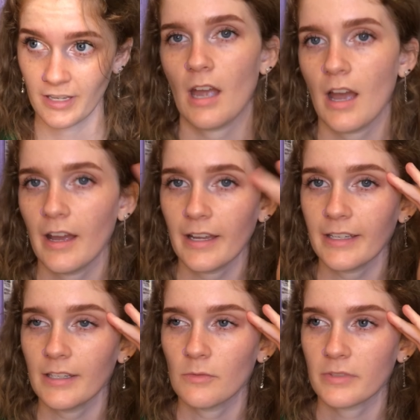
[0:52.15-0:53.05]

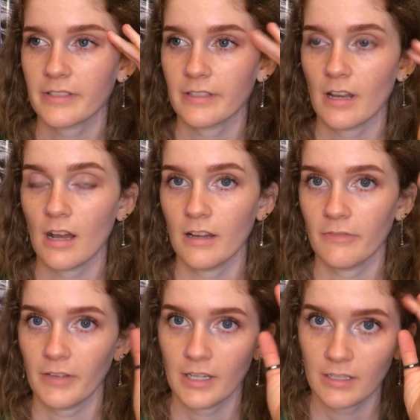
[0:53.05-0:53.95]
I was not a
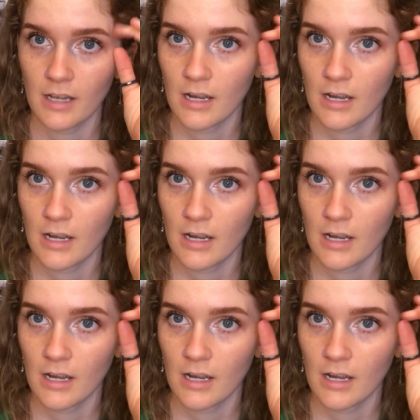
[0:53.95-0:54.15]
fan